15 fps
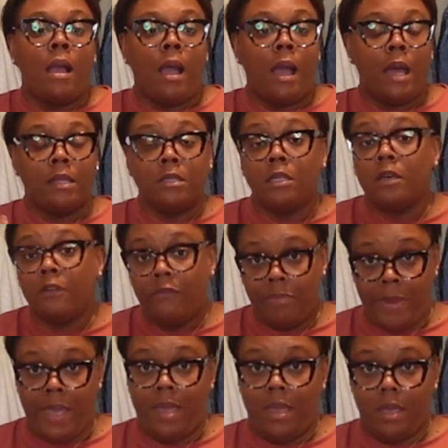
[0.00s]
I love
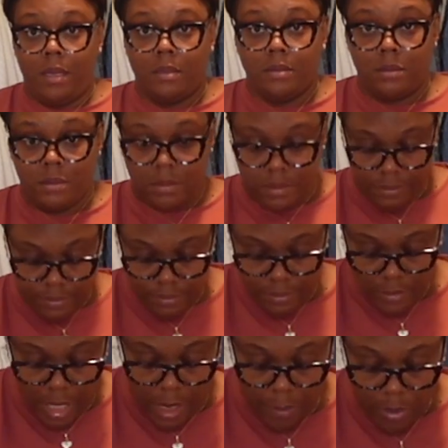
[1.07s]
bags.
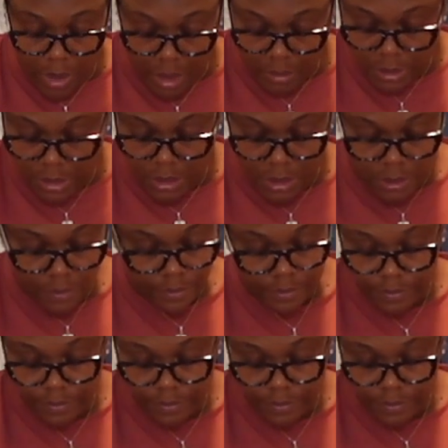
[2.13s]
I probably,